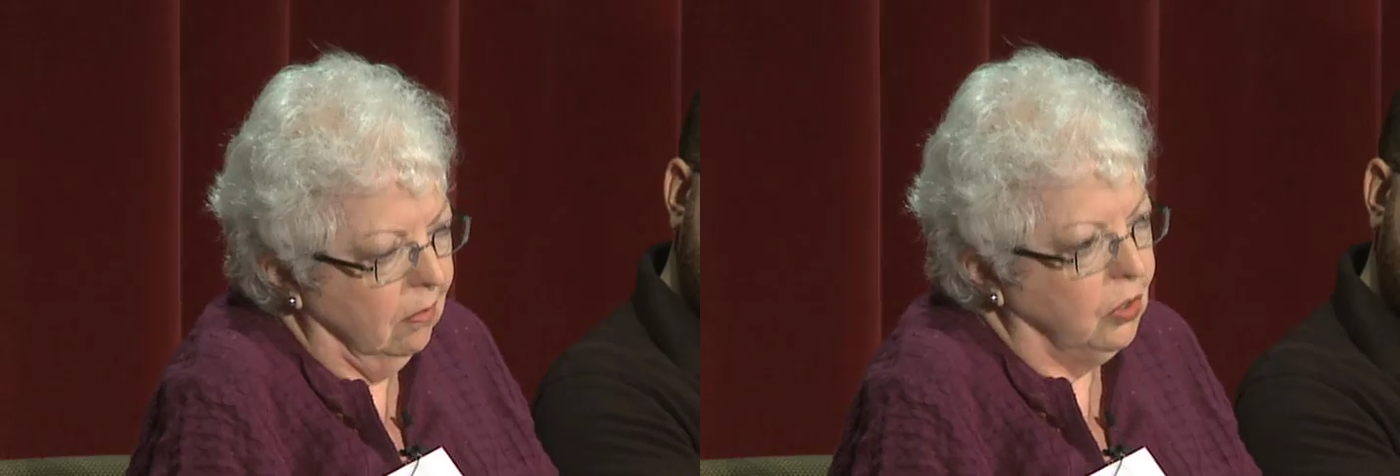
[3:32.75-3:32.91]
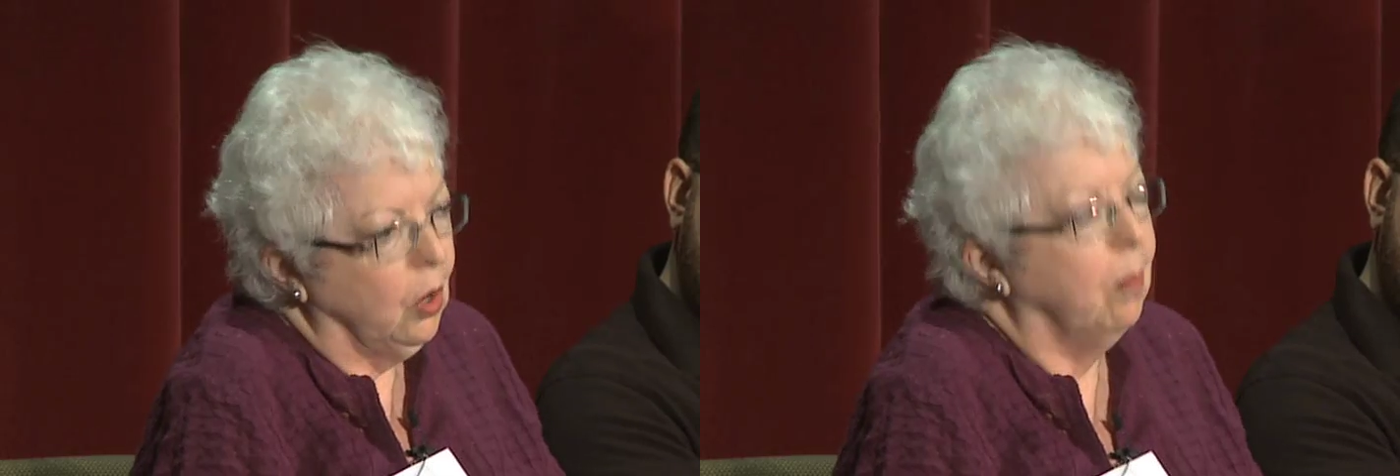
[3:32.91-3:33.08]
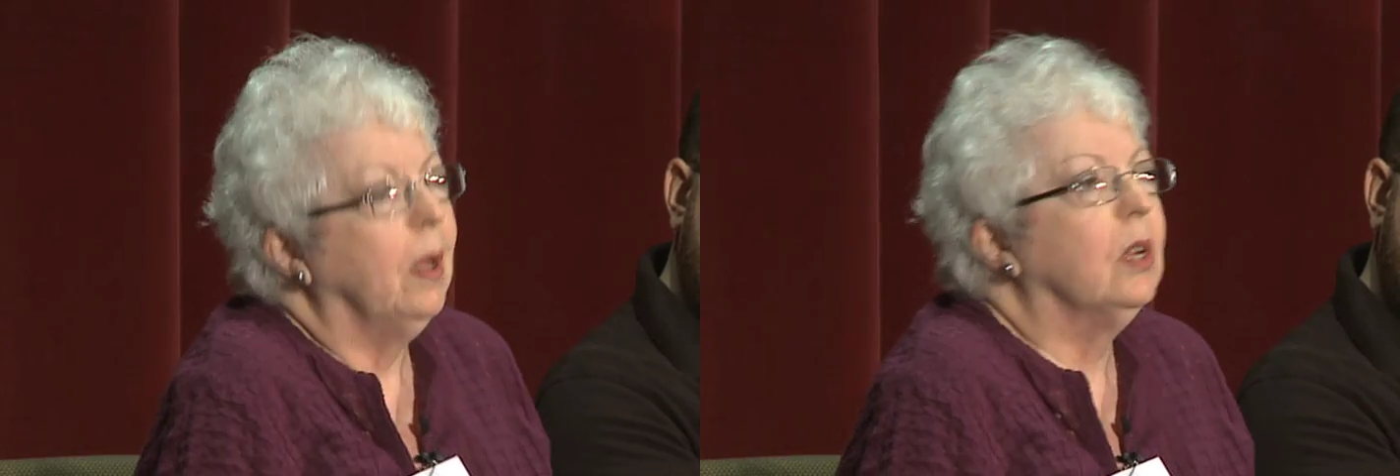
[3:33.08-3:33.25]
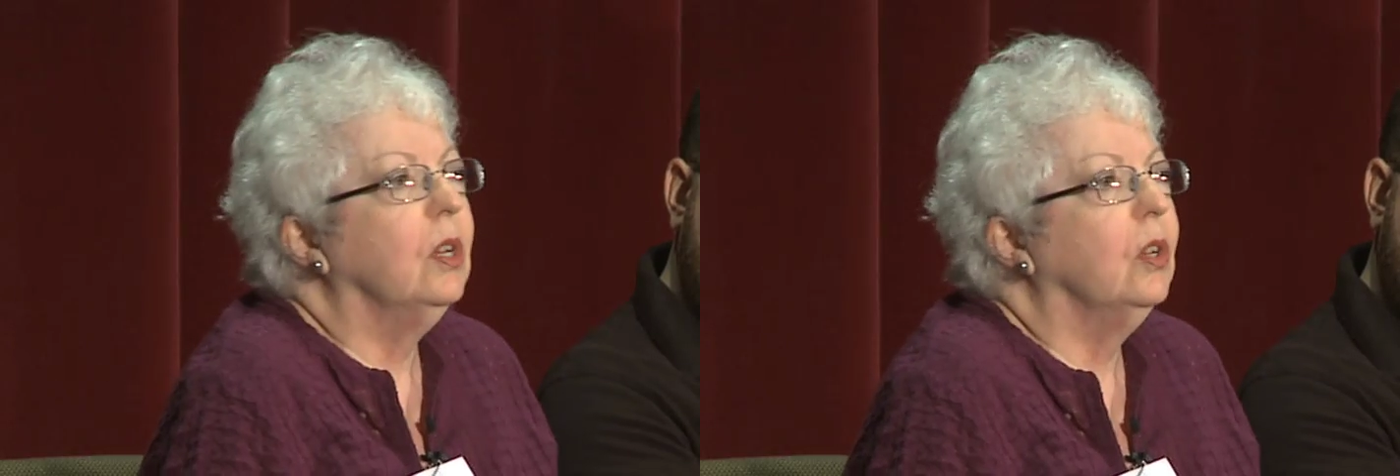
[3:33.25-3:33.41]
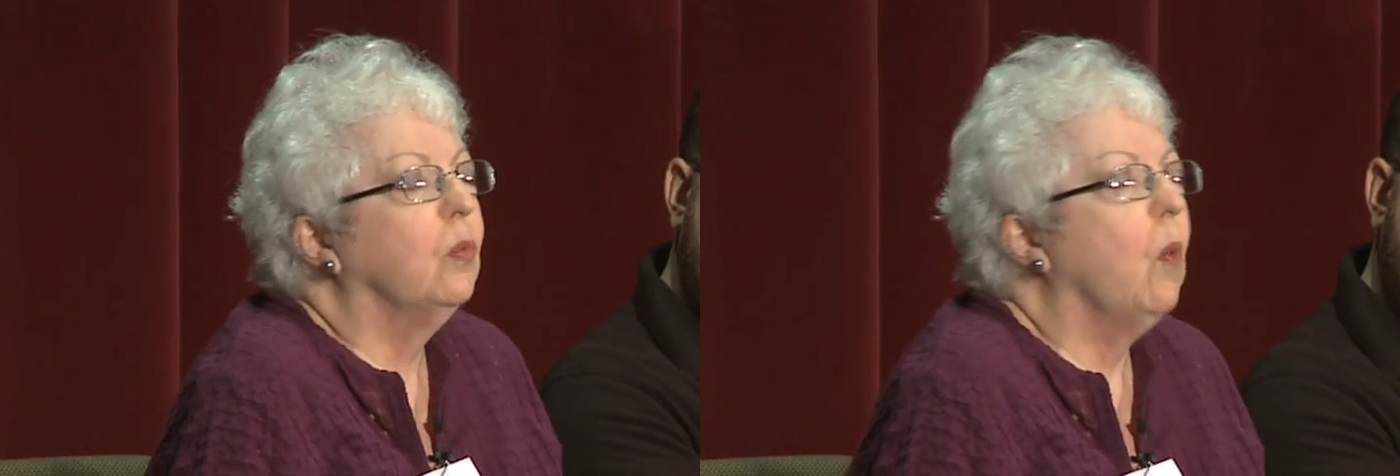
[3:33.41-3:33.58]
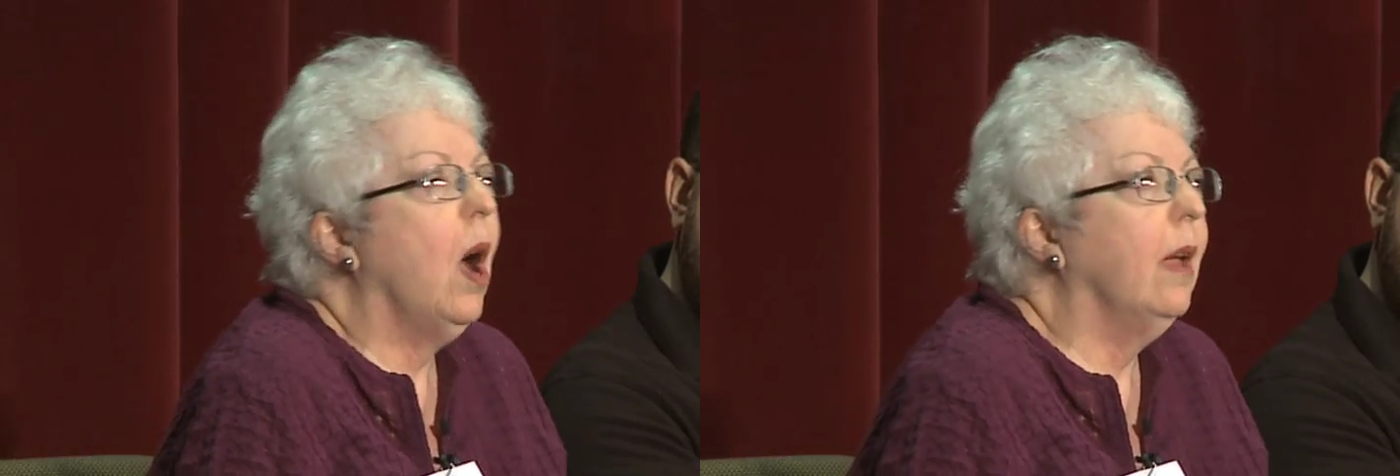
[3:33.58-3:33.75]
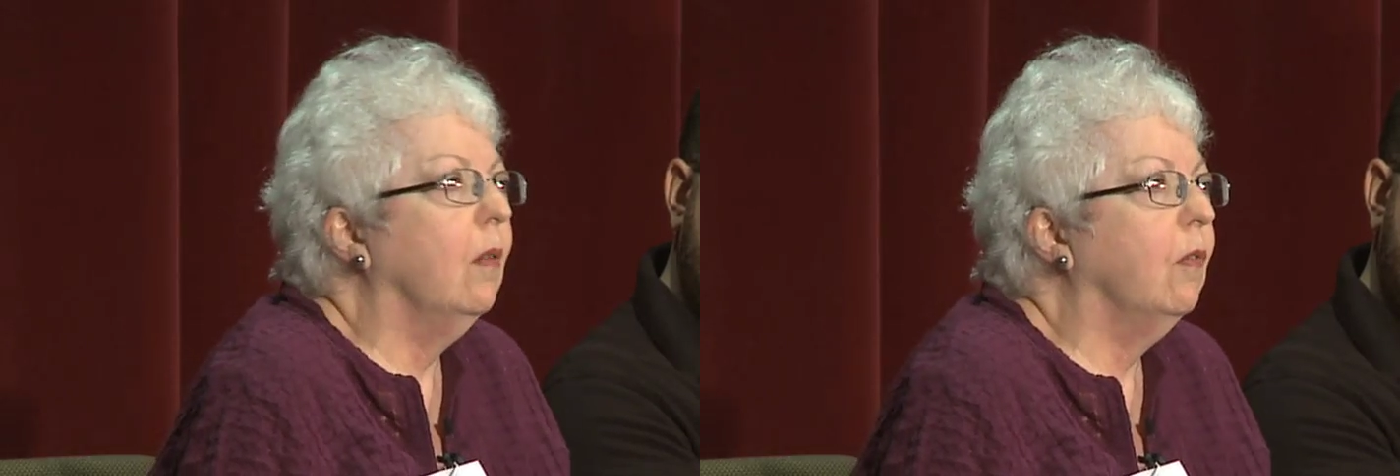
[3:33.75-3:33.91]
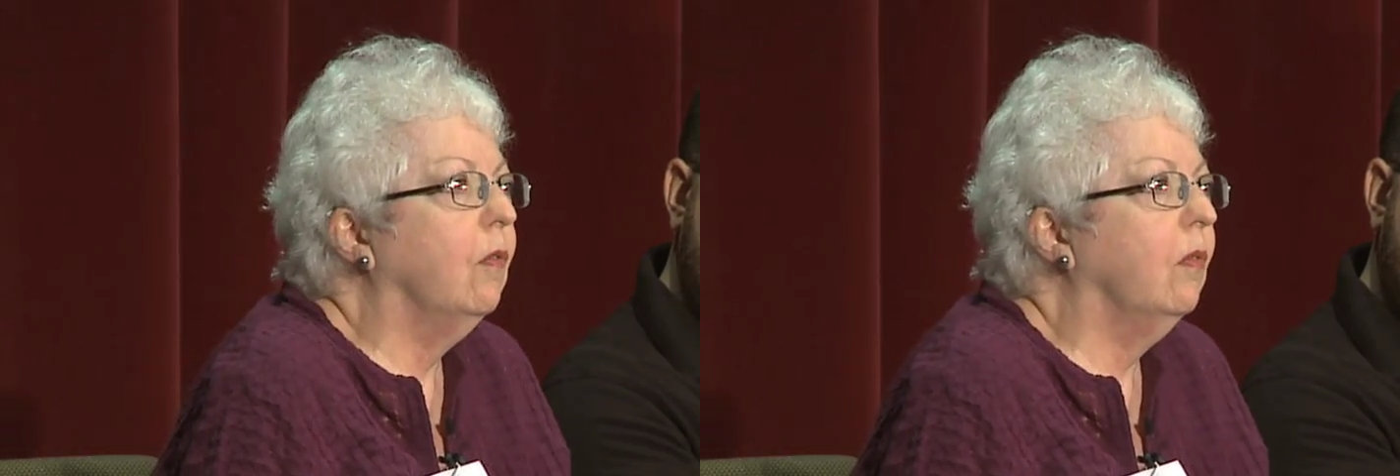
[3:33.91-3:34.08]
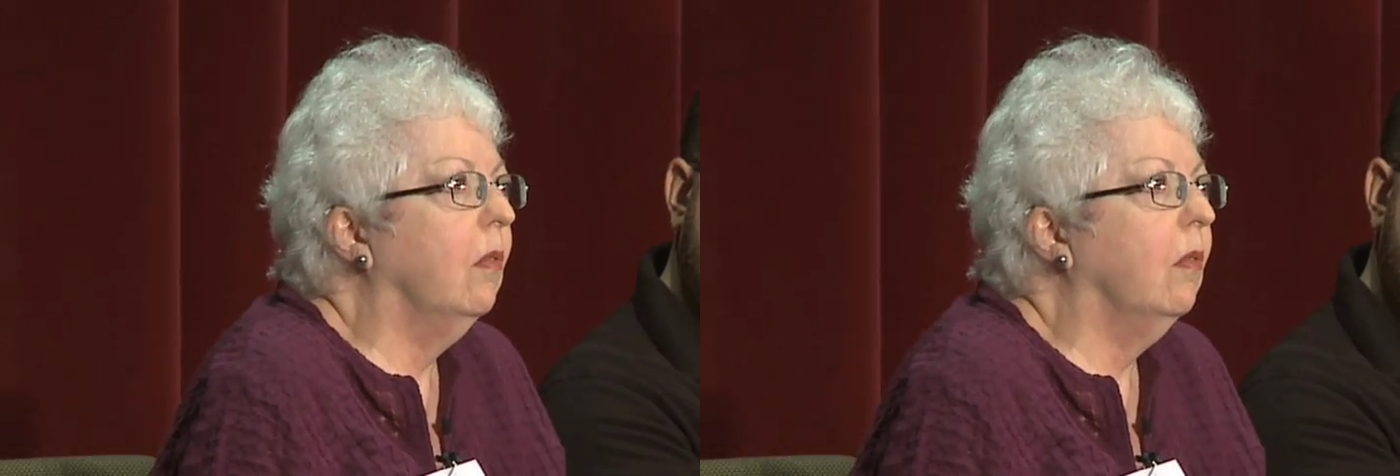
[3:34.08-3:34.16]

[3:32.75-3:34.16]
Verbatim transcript: Joe Pesci's wife